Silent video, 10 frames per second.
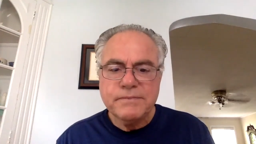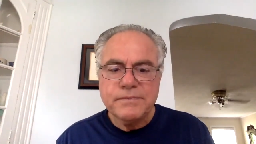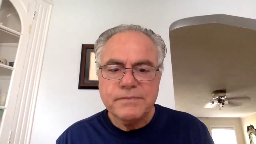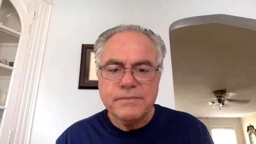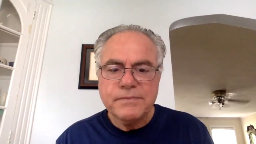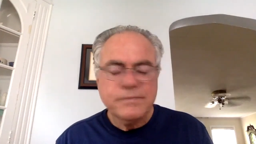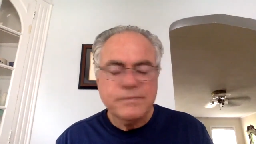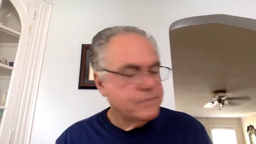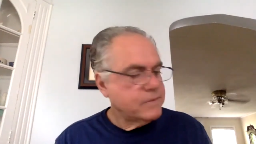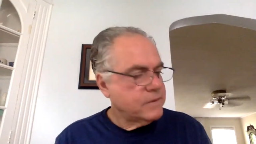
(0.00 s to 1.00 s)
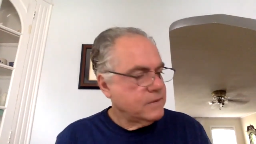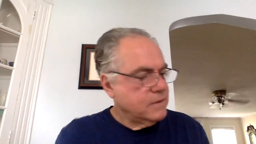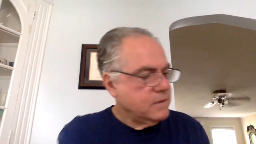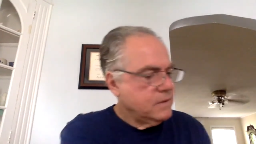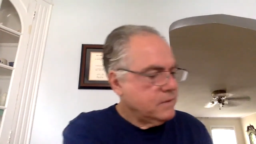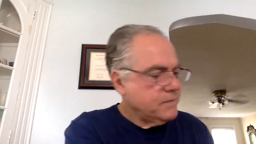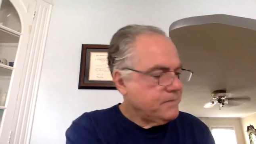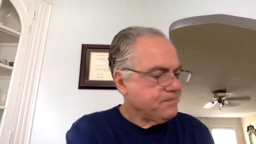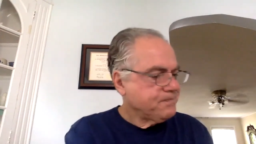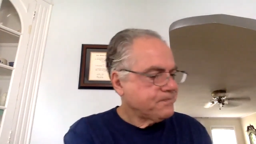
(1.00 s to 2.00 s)

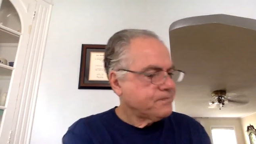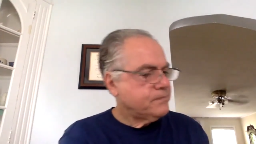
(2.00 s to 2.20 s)
Nothing is said.